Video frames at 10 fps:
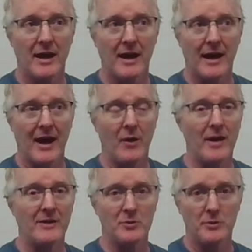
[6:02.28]
how
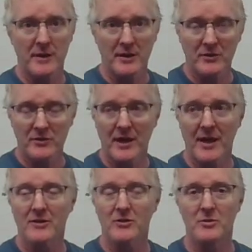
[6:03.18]
I do things,
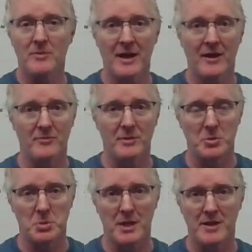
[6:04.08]
and you may have
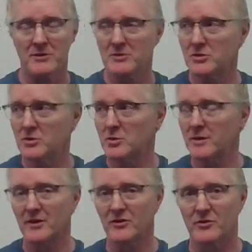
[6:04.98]
been trained to do
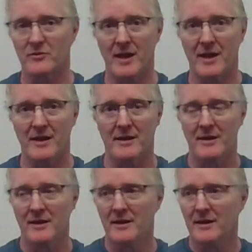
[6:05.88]
things via
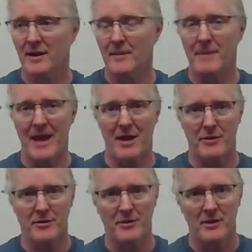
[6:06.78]
a
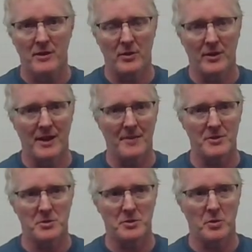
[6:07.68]
math or a
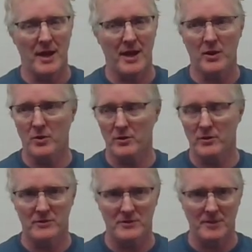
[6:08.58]
chemistry way
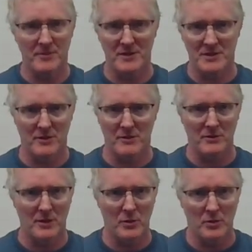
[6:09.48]
or some of these other
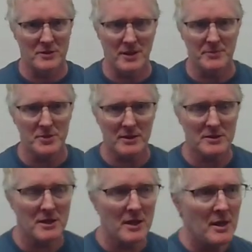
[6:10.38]
lower
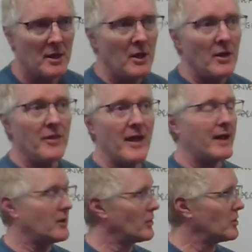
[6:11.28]
subjects,
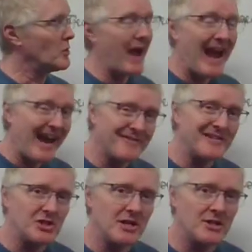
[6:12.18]
that you have
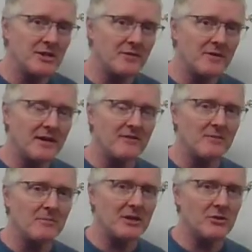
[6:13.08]
to change everything
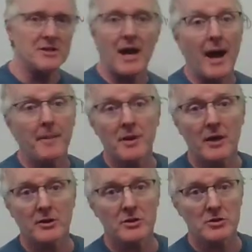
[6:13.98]
into meters. I'm
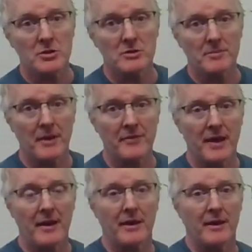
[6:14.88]
not concerned about
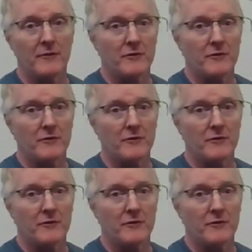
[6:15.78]
that.